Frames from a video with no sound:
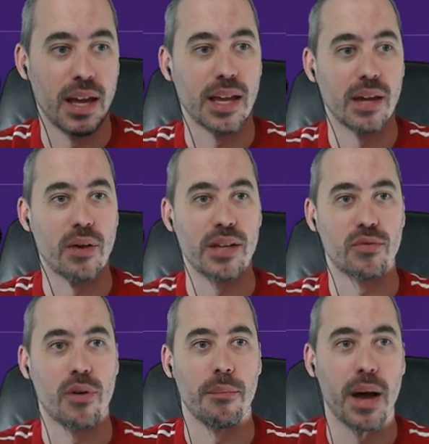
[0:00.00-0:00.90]
Again, as
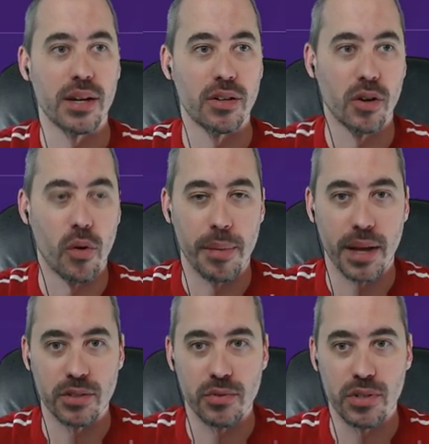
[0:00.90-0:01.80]
a reminder, going
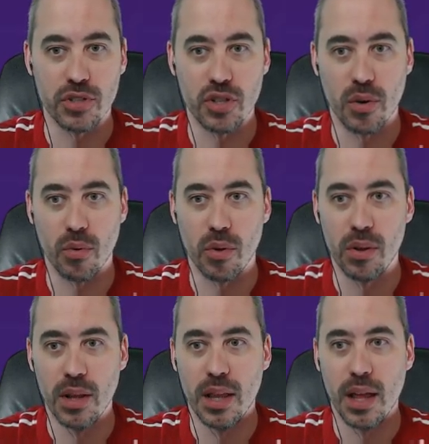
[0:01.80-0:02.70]
back to the
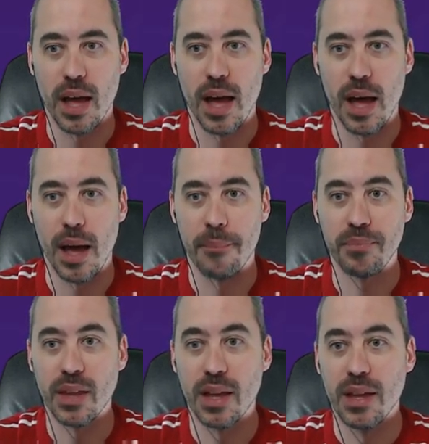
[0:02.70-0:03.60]
general, um,
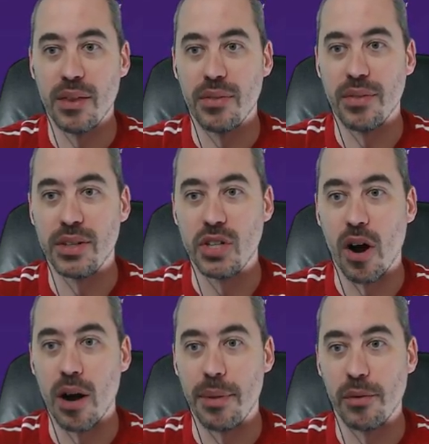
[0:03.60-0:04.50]
the
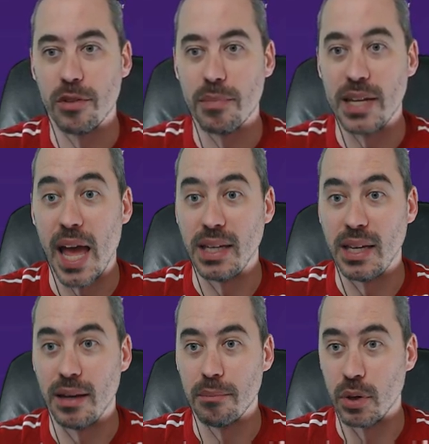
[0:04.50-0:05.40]
derby with
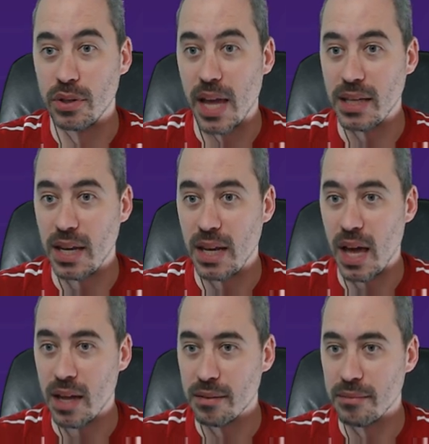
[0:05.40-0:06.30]
Modena,
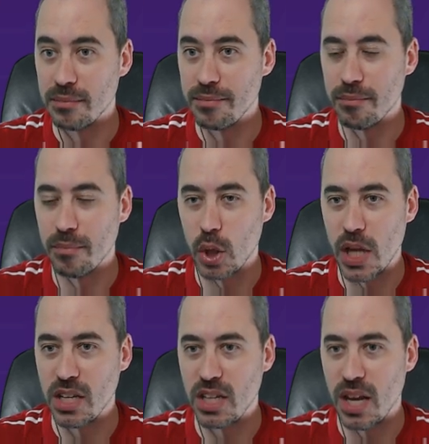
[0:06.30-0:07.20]
Modena,
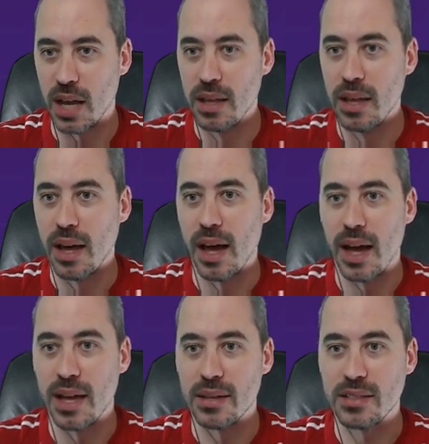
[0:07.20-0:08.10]
Modena,
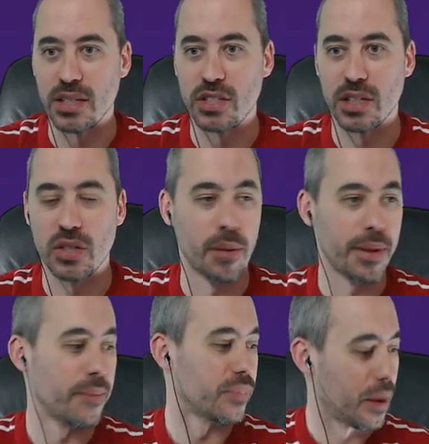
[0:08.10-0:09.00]
uh, a derby.